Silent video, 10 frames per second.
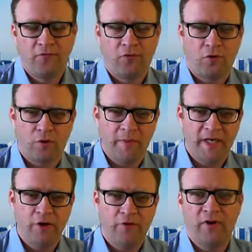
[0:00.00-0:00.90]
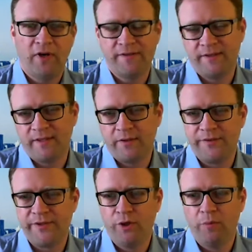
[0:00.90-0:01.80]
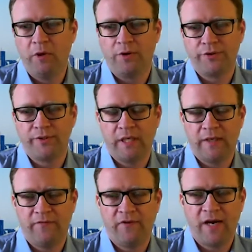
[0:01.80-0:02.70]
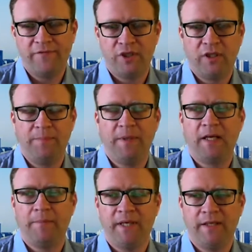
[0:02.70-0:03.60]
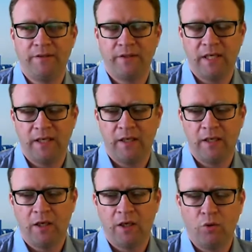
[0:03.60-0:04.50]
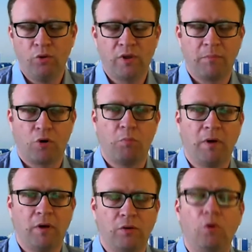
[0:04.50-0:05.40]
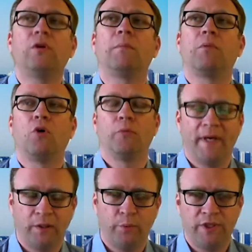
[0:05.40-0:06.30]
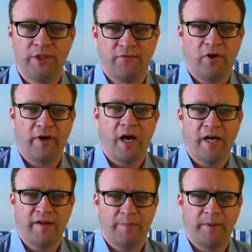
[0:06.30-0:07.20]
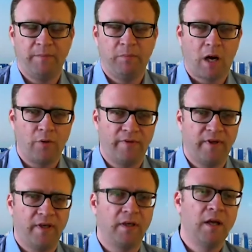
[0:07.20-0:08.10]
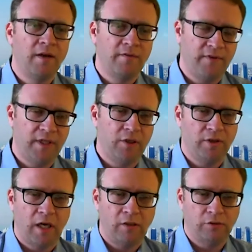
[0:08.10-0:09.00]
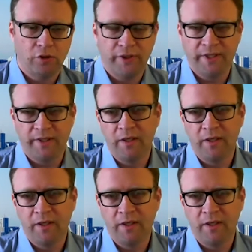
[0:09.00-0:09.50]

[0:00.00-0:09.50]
For many of us as a consumers, 5G typically means ultra broadband, which is very high-speed browsing, video downloading,